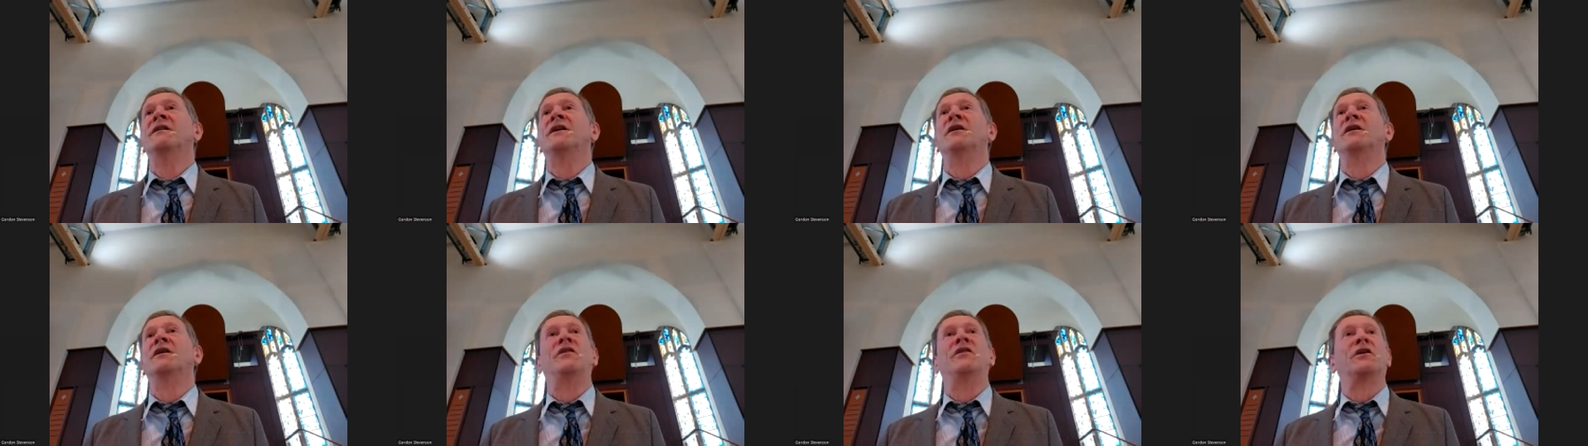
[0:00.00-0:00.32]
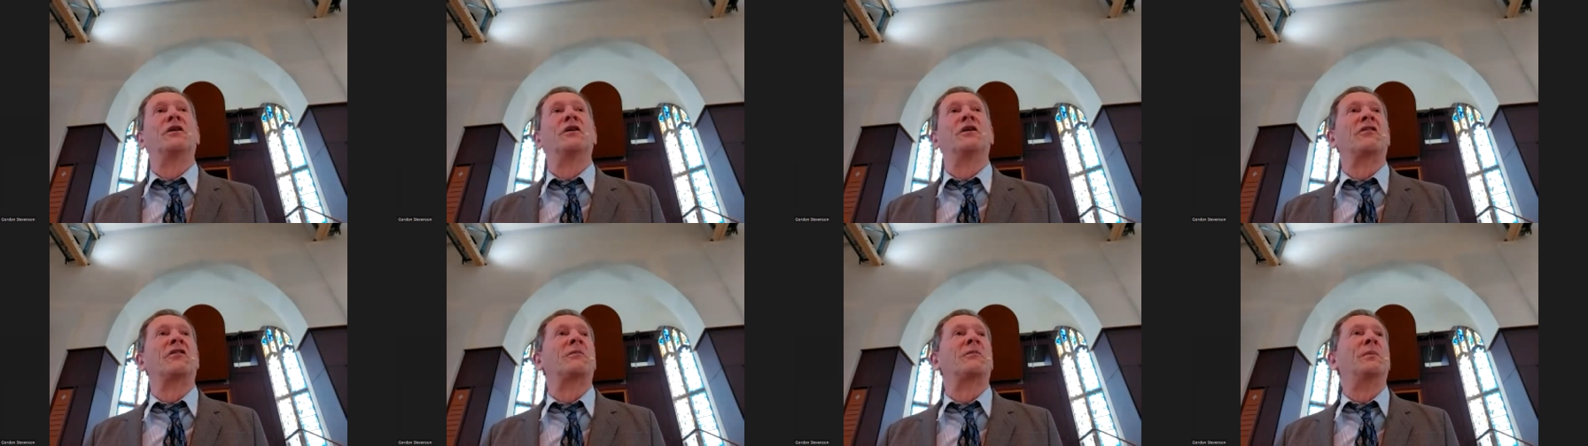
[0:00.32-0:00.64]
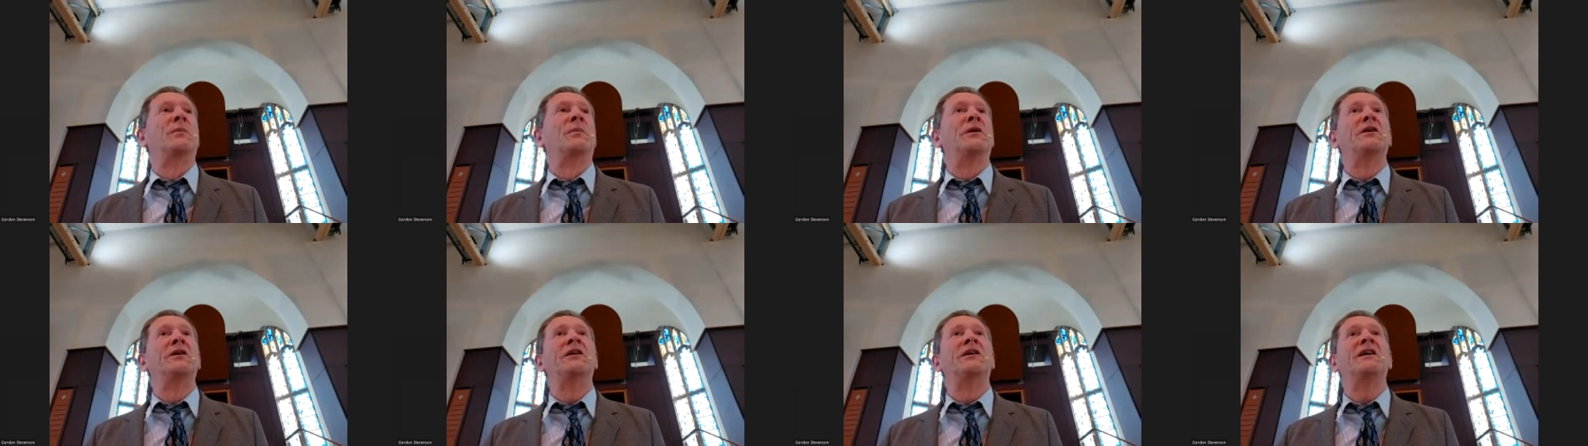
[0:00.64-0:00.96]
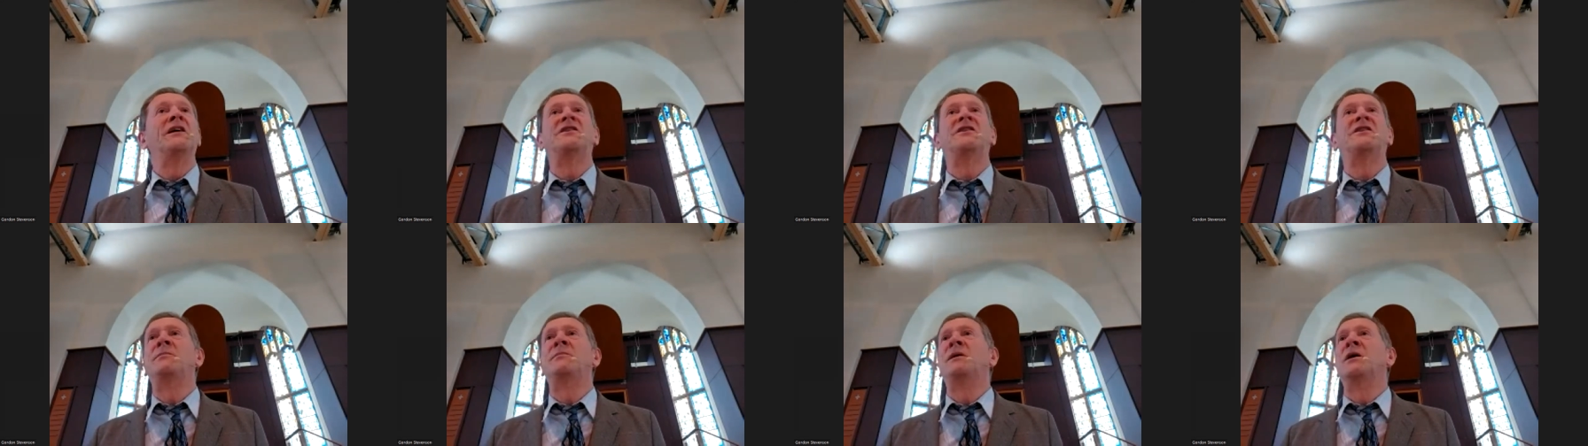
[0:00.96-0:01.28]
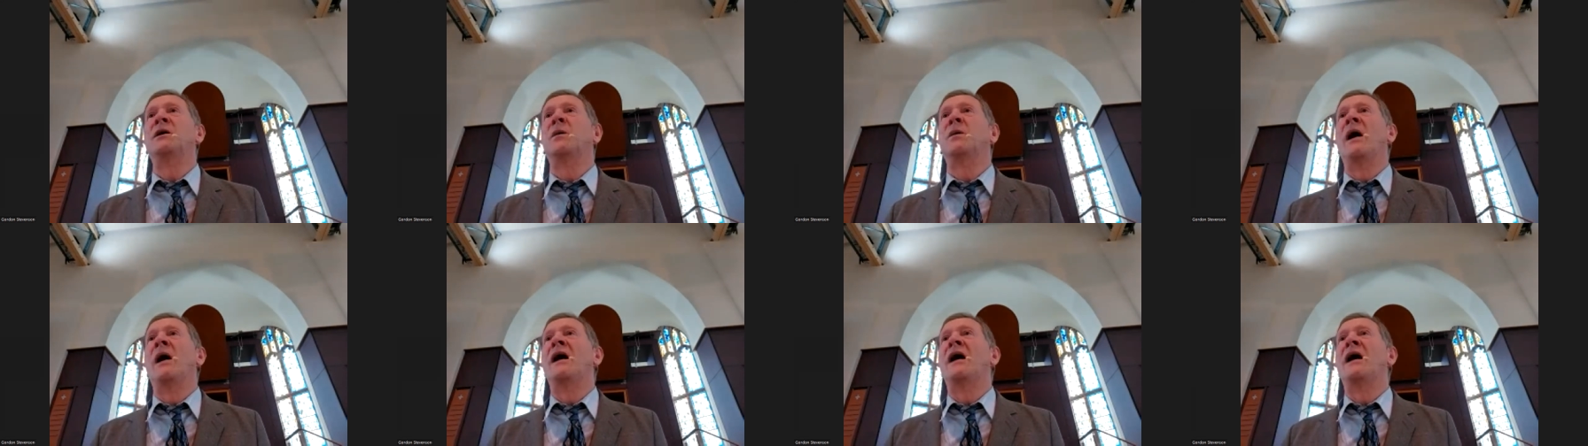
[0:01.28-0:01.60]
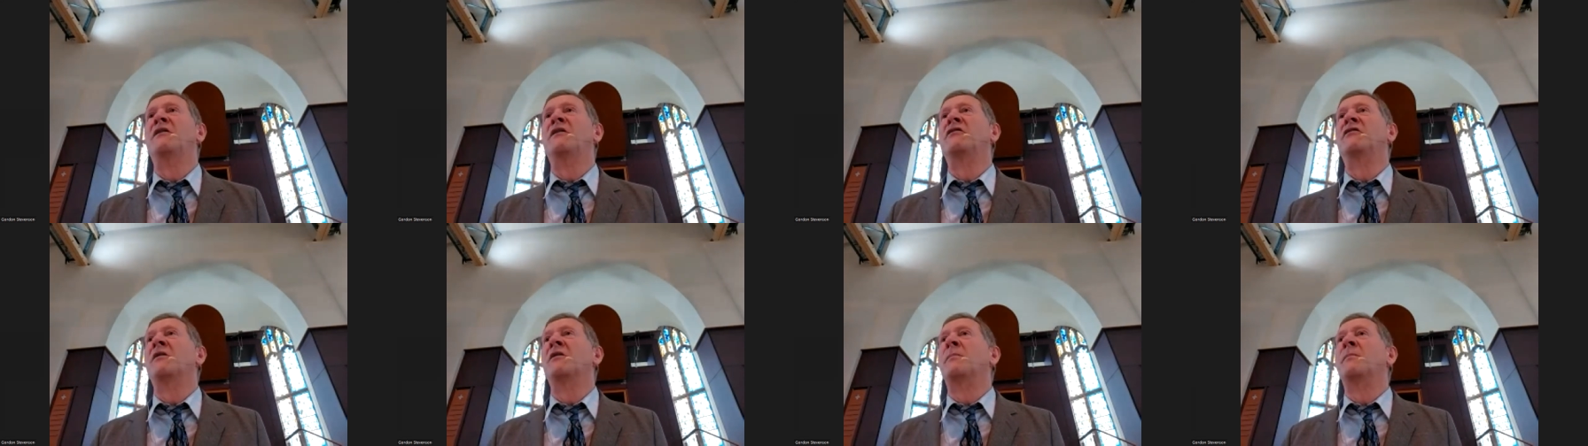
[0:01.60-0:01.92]
of the gospel, you need to be
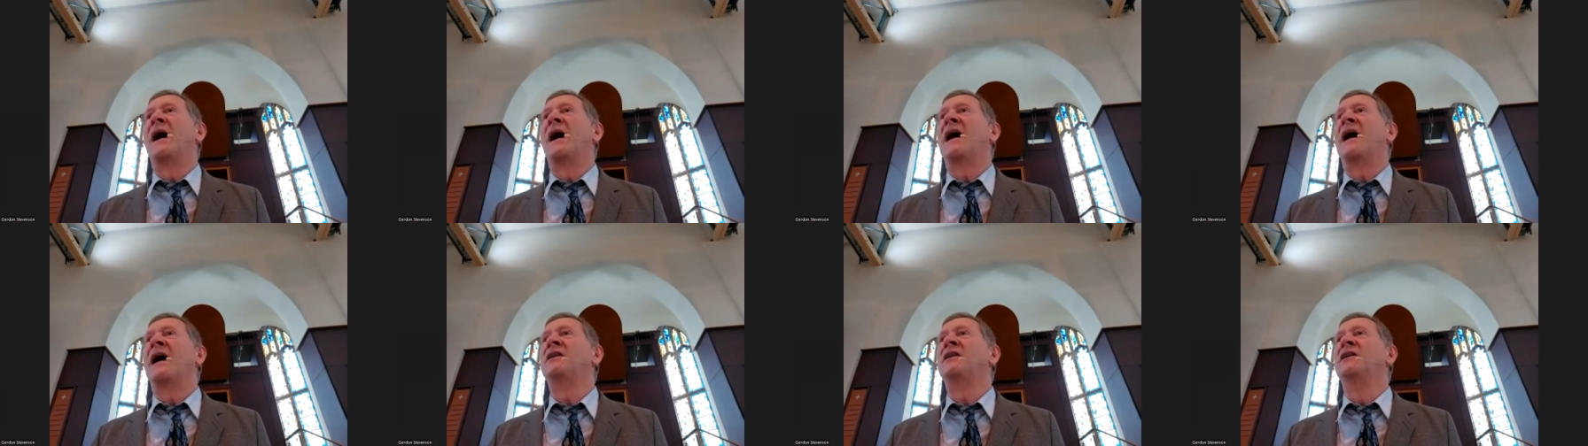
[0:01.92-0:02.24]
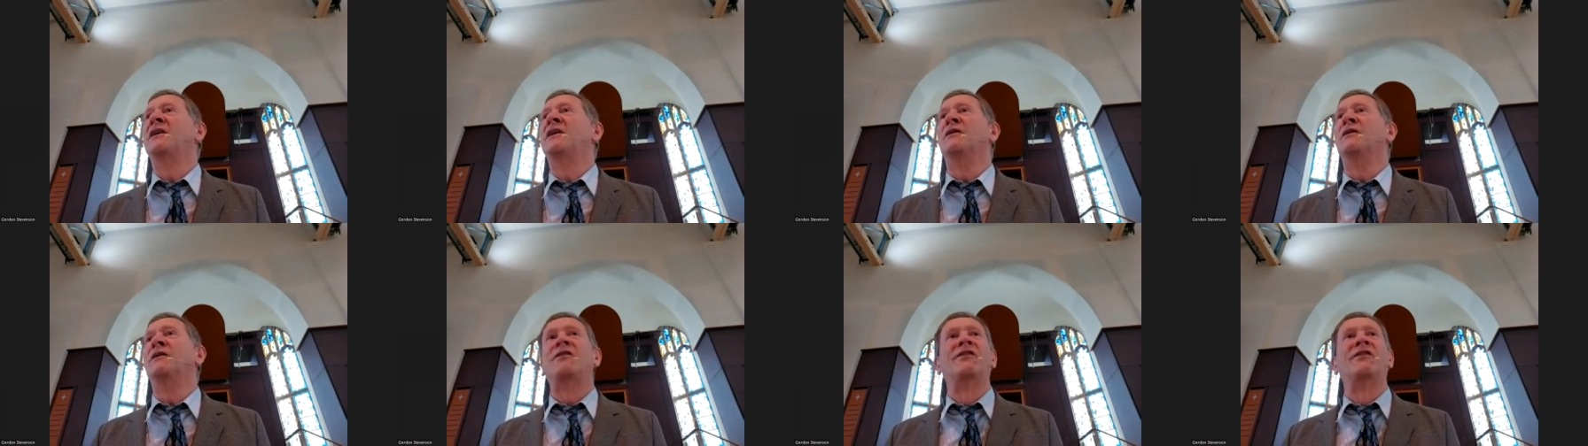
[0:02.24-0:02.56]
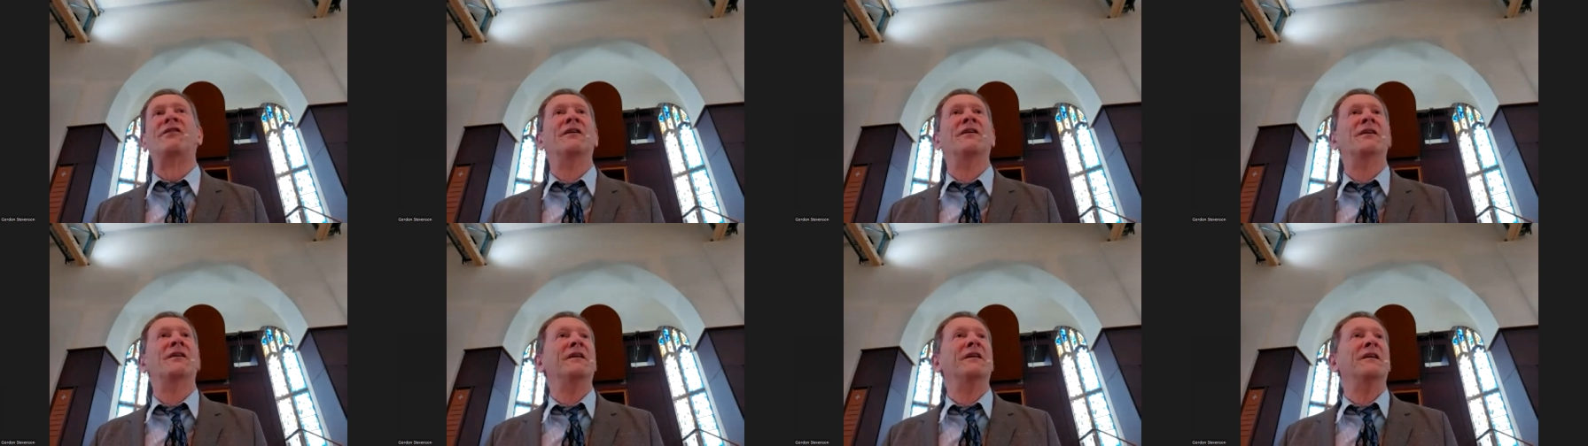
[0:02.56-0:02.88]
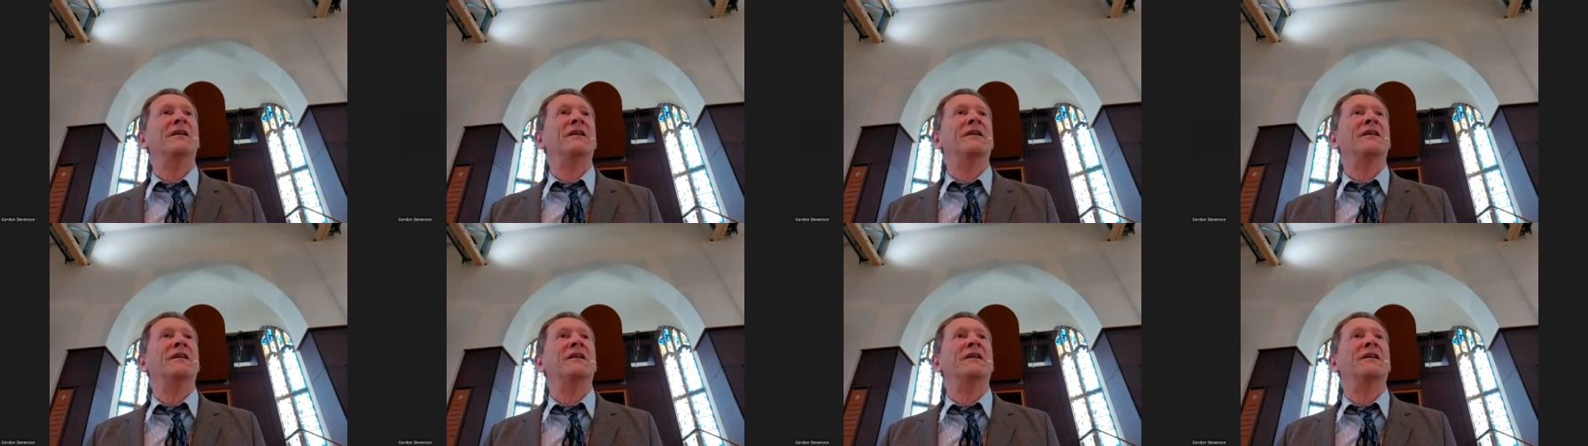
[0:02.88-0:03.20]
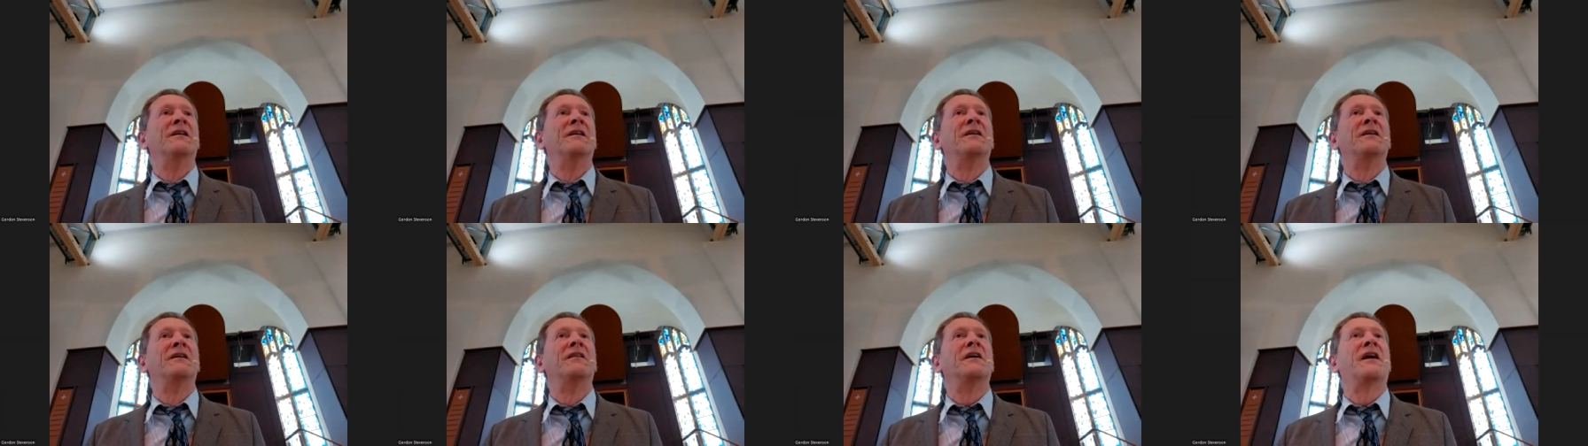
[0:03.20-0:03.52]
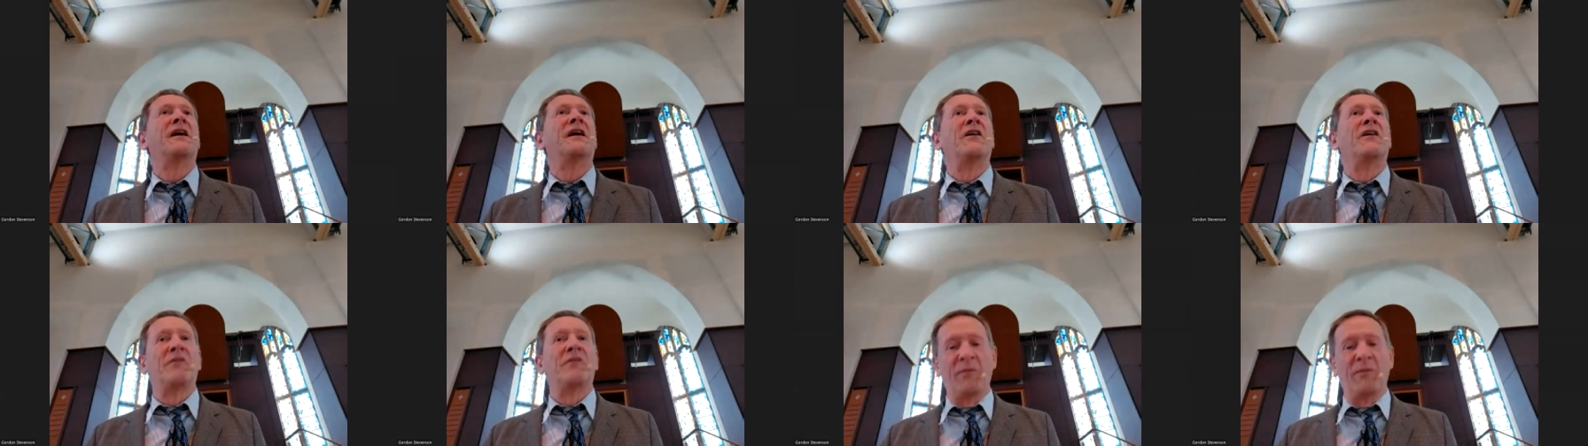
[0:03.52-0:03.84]
aware of the bad news
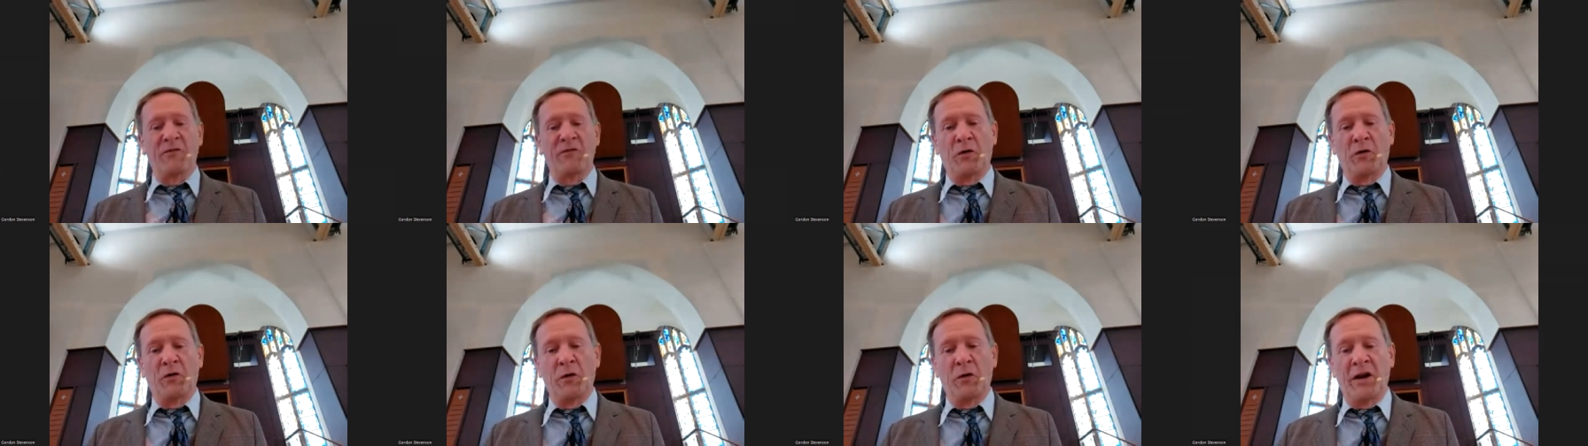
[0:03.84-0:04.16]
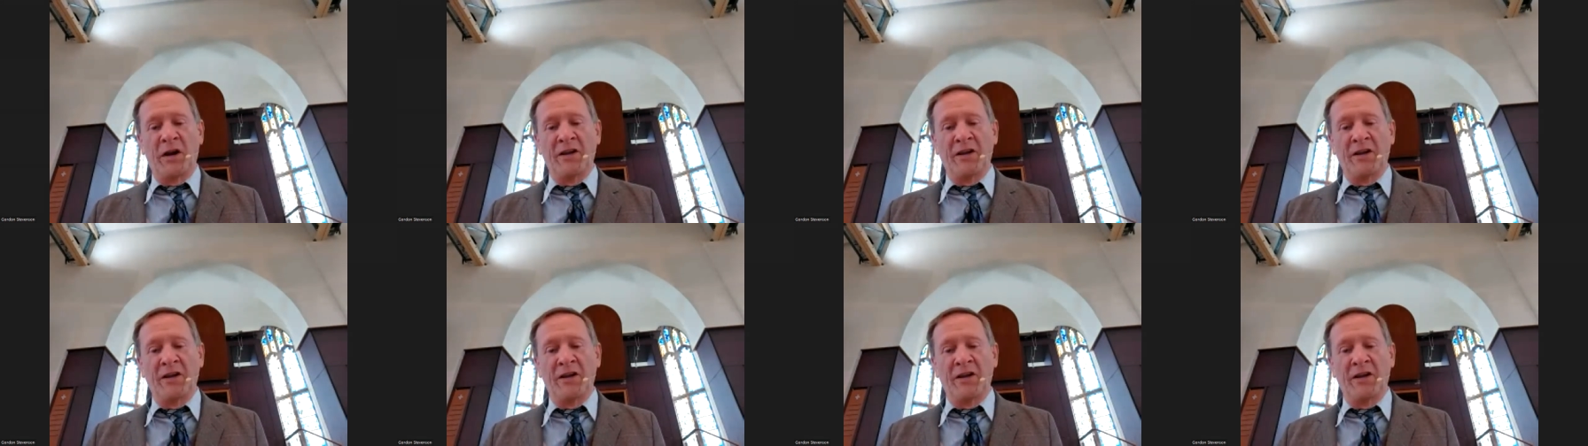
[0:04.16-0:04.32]
that goes before